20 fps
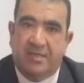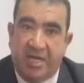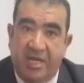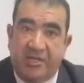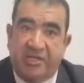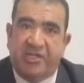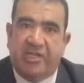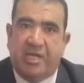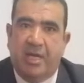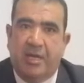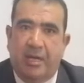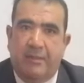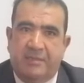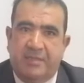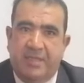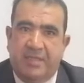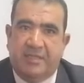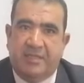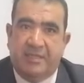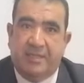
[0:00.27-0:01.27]
Surgical
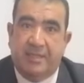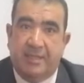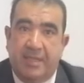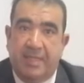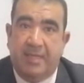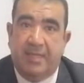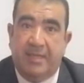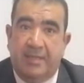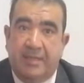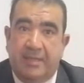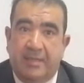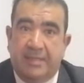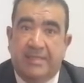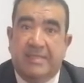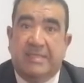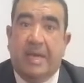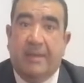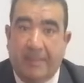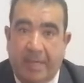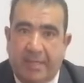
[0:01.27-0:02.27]
update in
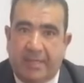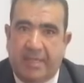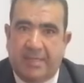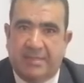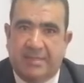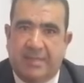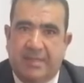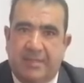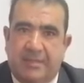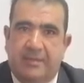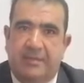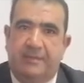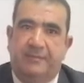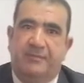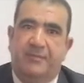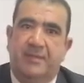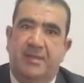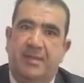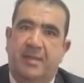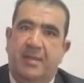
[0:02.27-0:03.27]
stomach cancer.
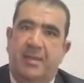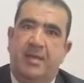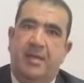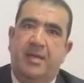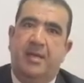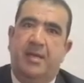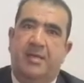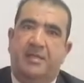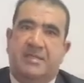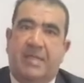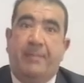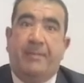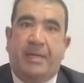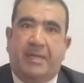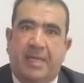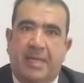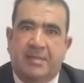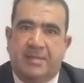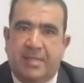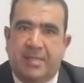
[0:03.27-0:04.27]

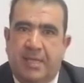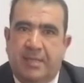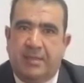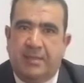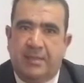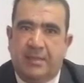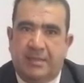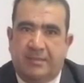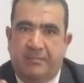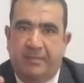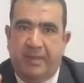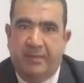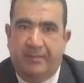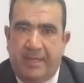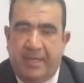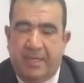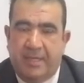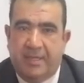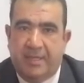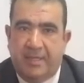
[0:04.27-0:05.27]
Stomach cancer may
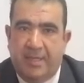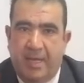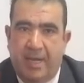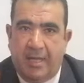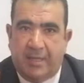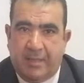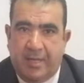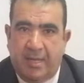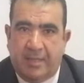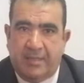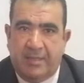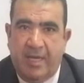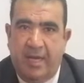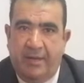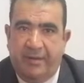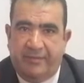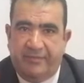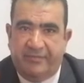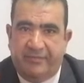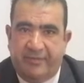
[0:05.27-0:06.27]
be a
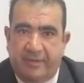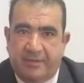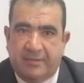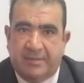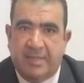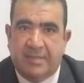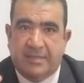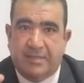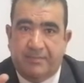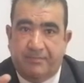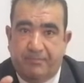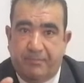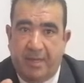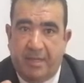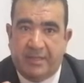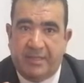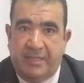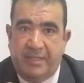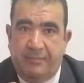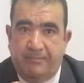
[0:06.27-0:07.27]
cardia, fundus,
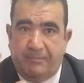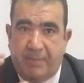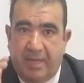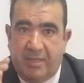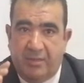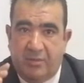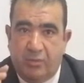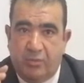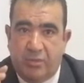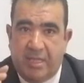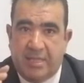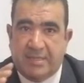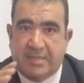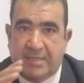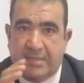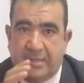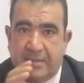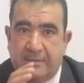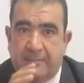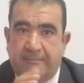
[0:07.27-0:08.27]
body,
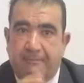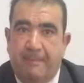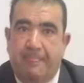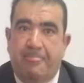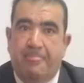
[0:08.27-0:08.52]
pylorus.